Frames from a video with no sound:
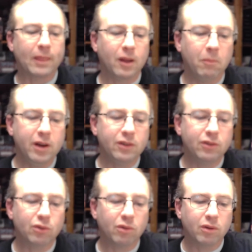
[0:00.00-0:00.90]
I might.
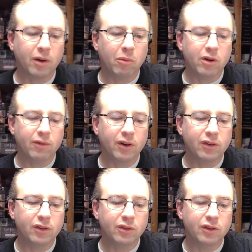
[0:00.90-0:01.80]
I wonder if I
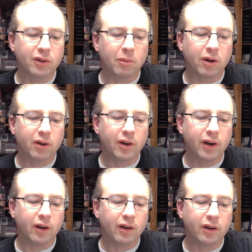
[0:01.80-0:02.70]
should do something about her
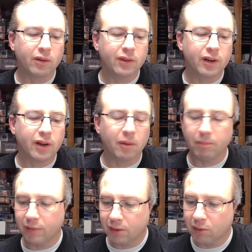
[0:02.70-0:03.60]
hair. I don't think I am.
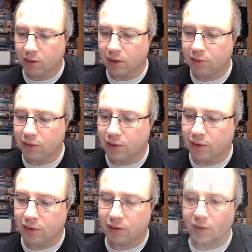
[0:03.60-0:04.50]
I think we're gonna leave it just as is.